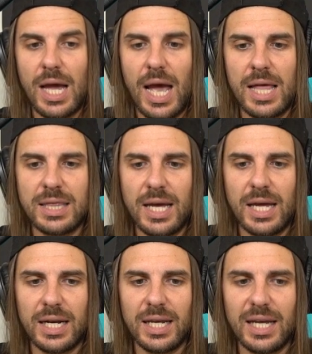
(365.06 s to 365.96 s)
And
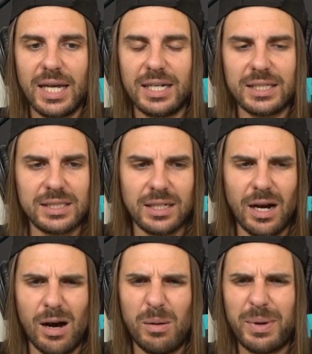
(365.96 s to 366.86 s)
then it doesn't
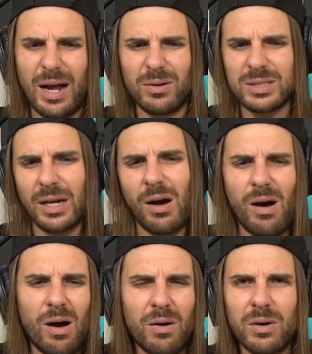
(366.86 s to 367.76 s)
come. And I was like,
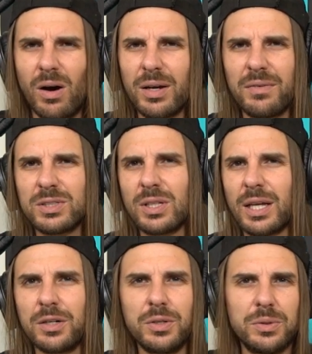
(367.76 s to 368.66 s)
oh, I'll give it to
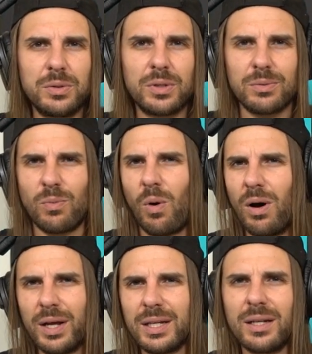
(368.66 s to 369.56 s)
like noon or
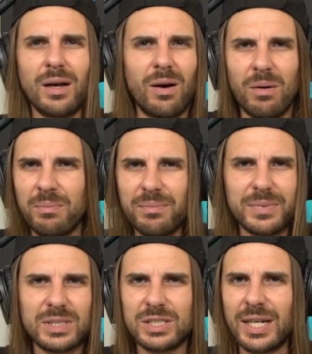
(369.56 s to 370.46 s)
1,
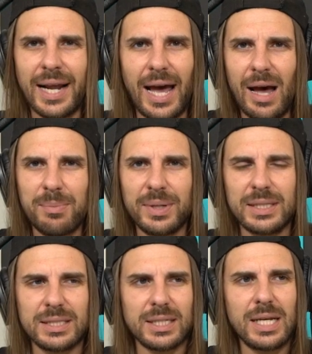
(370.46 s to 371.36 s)
shit
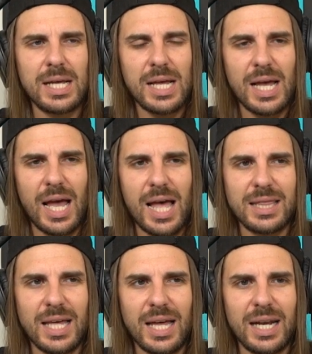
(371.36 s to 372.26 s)
happens.
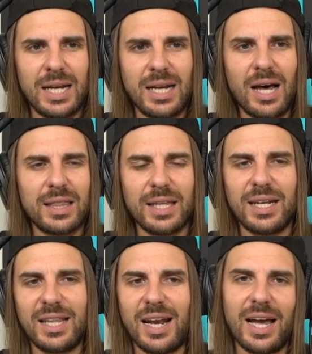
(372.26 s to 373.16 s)
And then nothing.
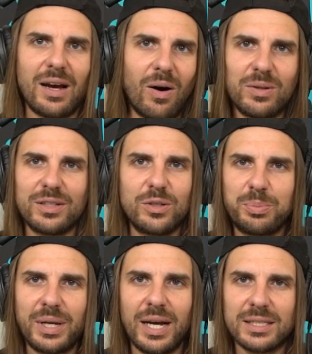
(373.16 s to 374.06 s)
And then I called the
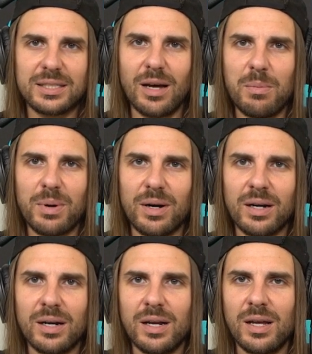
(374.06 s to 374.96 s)
UPS
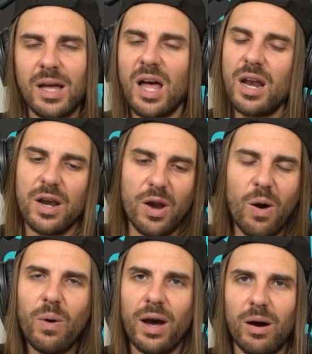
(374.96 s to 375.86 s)
number.
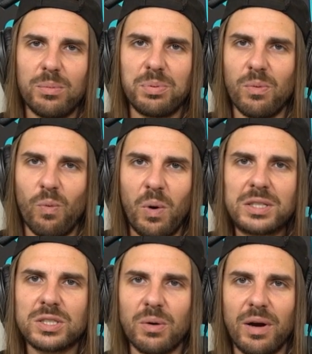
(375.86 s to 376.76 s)
No help
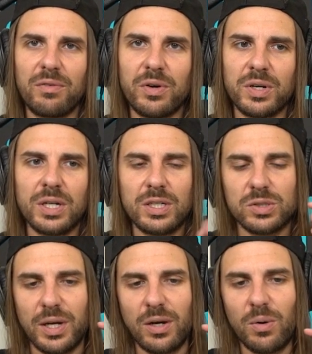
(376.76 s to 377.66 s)
whatsoever.
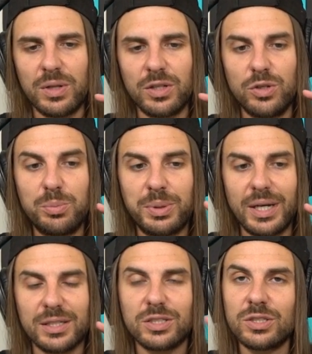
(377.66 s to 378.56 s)
So I go to the
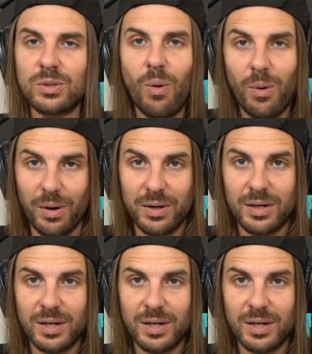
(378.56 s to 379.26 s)
UPS store.